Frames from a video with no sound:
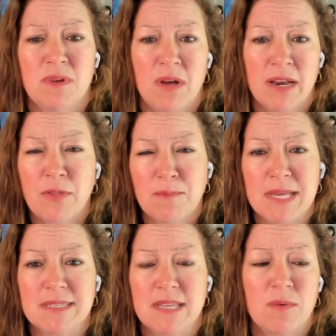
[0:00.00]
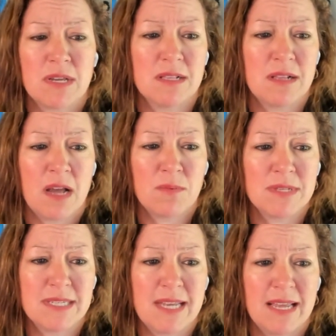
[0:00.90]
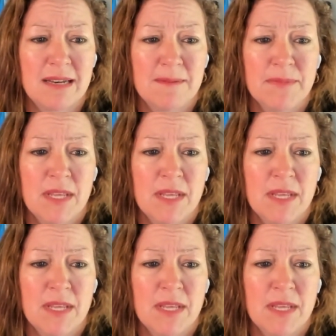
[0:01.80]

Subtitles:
Another piece I would state: